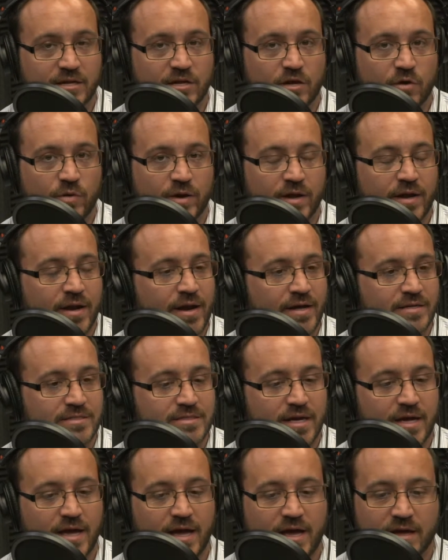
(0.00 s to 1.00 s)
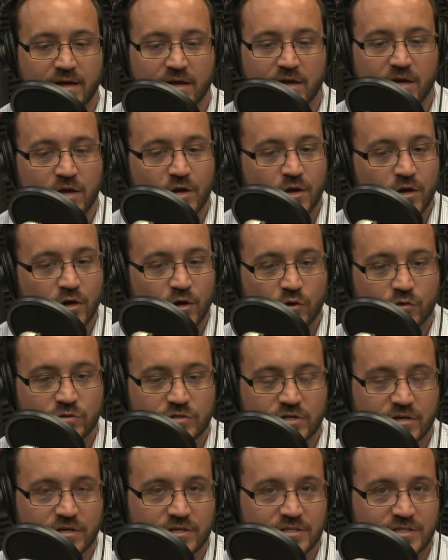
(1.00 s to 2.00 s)
I go in and I say, "Hey,
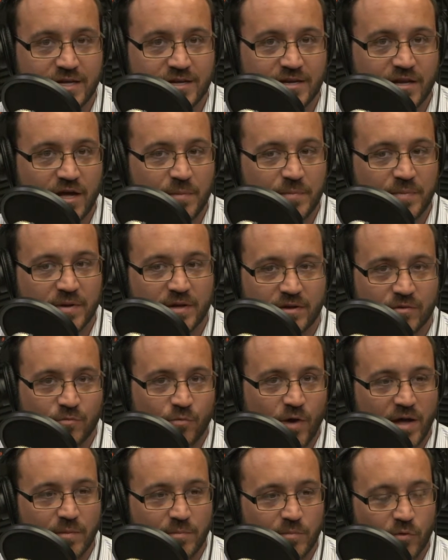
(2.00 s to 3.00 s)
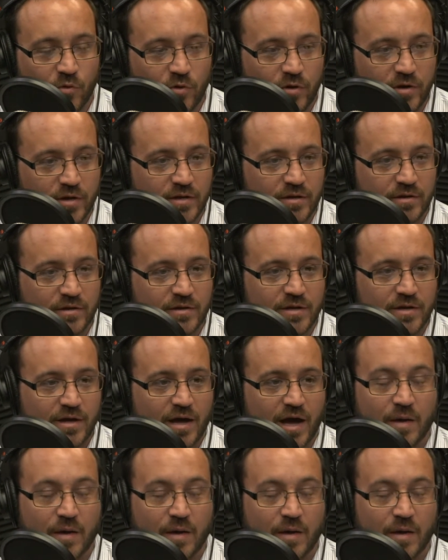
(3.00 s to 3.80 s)
who's going to stand up and whiteboard and